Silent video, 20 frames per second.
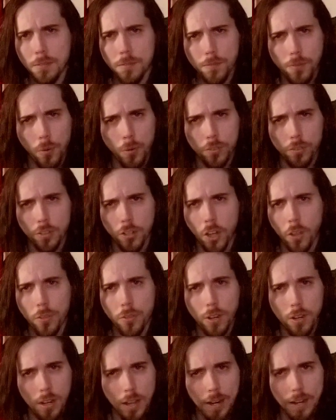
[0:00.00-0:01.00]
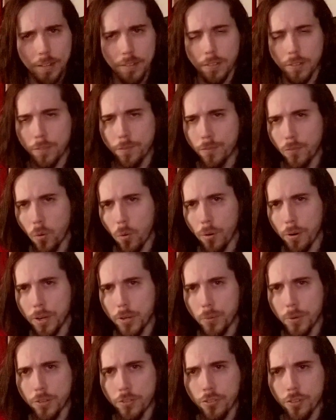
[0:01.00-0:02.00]
focusing on the light and the
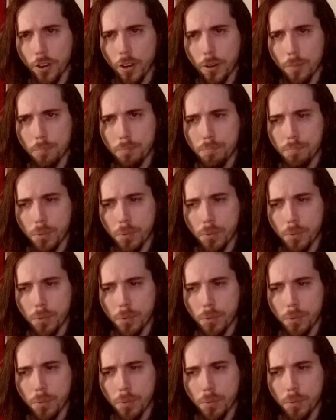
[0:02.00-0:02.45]
void, which are